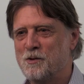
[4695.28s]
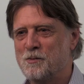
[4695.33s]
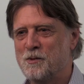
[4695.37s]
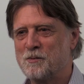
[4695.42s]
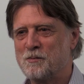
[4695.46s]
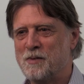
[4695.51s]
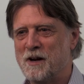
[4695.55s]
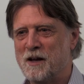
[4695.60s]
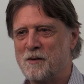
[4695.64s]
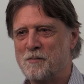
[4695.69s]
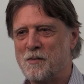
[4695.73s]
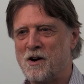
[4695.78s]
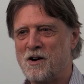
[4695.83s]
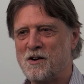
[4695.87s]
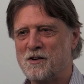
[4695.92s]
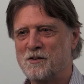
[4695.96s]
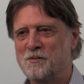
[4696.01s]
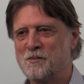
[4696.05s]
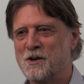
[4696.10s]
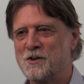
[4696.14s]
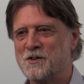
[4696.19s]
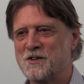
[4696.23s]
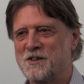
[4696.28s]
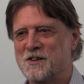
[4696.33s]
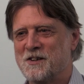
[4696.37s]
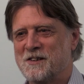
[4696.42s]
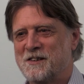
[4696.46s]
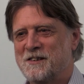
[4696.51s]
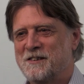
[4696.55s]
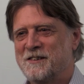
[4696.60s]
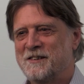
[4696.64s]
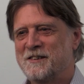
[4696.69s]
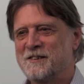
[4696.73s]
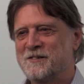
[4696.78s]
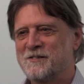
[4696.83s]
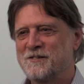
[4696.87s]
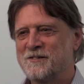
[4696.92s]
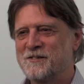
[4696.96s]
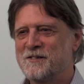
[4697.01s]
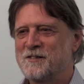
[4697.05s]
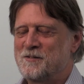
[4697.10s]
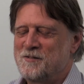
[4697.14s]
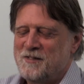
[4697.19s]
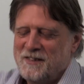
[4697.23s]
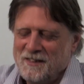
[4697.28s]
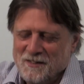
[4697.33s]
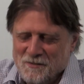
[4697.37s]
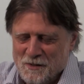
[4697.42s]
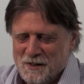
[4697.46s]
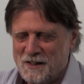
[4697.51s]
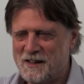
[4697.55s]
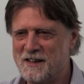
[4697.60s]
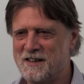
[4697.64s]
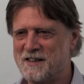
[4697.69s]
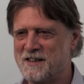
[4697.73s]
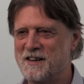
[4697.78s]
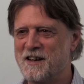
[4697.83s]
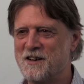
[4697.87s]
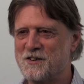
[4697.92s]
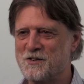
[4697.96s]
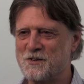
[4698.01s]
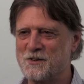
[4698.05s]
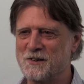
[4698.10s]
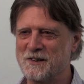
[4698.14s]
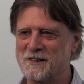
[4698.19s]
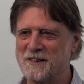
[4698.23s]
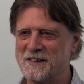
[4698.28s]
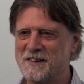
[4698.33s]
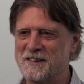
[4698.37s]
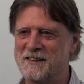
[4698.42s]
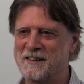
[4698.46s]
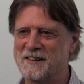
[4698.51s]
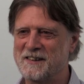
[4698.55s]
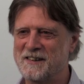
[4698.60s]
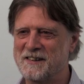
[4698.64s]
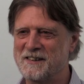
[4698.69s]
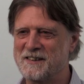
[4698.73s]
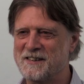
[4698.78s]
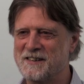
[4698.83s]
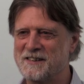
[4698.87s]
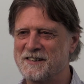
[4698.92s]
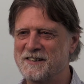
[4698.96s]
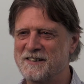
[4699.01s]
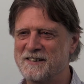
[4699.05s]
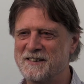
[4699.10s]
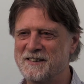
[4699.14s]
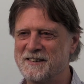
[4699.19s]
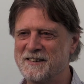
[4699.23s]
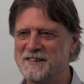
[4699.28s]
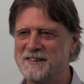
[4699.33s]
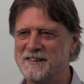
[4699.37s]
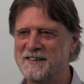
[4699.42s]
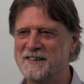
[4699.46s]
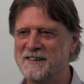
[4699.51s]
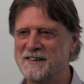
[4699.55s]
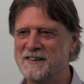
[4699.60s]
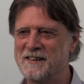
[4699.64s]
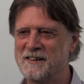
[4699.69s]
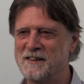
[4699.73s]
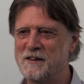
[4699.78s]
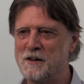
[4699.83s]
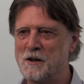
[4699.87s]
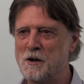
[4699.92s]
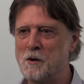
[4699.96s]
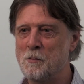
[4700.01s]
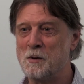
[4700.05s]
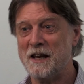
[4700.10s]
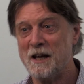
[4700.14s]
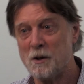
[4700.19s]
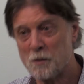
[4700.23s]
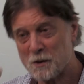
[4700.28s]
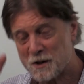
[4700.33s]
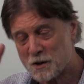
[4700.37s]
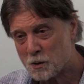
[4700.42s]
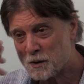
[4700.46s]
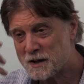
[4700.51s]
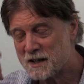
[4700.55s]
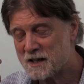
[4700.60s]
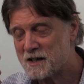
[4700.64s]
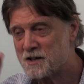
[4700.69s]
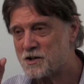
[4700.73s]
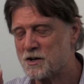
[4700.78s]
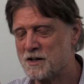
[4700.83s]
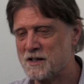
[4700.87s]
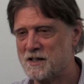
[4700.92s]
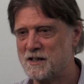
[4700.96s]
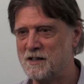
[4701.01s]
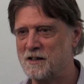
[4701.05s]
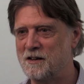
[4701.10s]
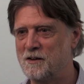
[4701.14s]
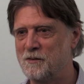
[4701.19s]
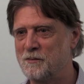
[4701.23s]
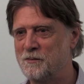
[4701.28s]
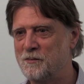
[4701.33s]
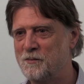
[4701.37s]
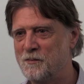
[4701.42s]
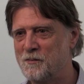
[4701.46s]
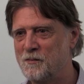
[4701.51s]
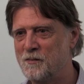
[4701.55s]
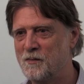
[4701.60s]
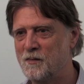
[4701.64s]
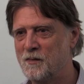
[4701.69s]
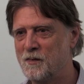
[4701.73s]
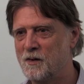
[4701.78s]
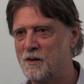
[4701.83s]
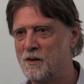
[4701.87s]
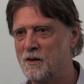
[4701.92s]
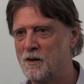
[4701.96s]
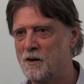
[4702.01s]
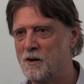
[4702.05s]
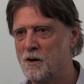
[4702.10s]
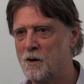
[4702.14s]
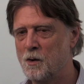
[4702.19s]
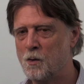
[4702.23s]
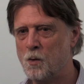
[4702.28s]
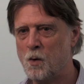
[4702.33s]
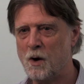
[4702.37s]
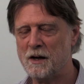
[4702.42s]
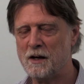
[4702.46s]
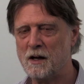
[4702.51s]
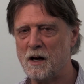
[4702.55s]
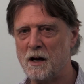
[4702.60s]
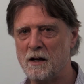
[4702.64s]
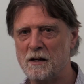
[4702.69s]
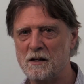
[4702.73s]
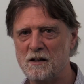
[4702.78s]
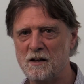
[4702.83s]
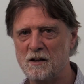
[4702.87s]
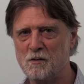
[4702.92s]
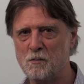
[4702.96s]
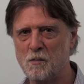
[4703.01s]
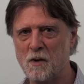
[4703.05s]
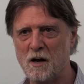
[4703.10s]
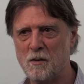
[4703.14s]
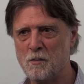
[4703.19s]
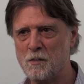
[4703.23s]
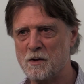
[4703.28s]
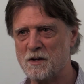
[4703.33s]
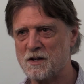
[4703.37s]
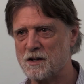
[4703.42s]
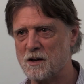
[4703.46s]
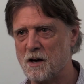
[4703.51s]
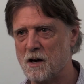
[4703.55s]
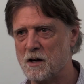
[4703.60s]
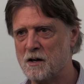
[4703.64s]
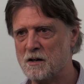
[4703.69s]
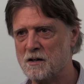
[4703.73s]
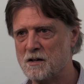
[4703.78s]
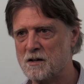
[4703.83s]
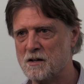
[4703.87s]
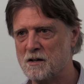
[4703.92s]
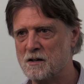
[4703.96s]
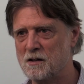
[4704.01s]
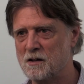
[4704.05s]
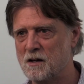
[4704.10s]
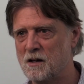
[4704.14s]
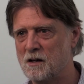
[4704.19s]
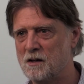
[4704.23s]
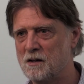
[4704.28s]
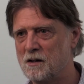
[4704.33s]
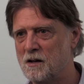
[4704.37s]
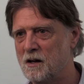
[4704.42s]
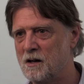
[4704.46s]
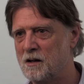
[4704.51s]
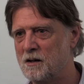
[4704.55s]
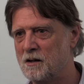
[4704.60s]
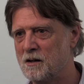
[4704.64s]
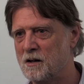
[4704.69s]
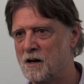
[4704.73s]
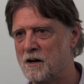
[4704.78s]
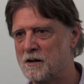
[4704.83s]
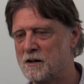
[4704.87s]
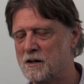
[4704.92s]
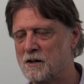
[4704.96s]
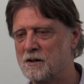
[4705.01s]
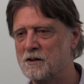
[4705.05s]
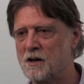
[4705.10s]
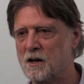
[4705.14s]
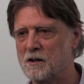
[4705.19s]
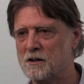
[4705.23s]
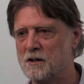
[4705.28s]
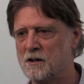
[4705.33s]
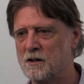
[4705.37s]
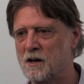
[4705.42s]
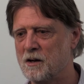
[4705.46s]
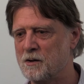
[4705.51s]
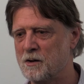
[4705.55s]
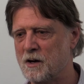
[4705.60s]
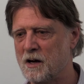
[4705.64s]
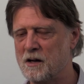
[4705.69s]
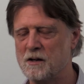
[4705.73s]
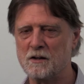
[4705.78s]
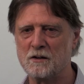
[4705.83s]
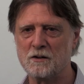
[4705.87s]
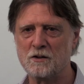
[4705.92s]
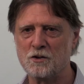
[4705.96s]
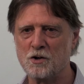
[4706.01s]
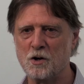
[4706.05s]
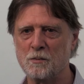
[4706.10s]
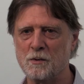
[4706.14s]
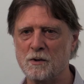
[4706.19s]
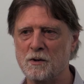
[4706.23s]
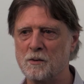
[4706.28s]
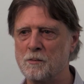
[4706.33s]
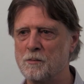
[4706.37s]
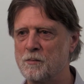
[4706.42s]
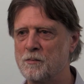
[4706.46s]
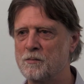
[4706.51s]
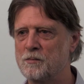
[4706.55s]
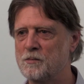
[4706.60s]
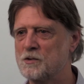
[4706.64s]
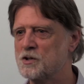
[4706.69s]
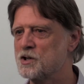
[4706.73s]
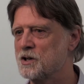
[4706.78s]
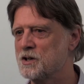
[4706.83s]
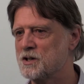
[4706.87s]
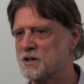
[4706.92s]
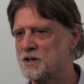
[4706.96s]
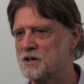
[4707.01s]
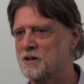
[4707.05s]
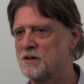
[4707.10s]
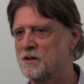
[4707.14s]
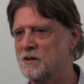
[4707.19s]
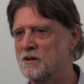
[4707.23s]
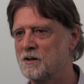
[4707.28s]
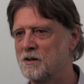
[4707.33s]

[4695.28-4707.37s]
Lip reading: home and play Bach and Mozart. You know. But that's natural. I think that's. But he was always interested. When I did my Messiahs I had a job at a church in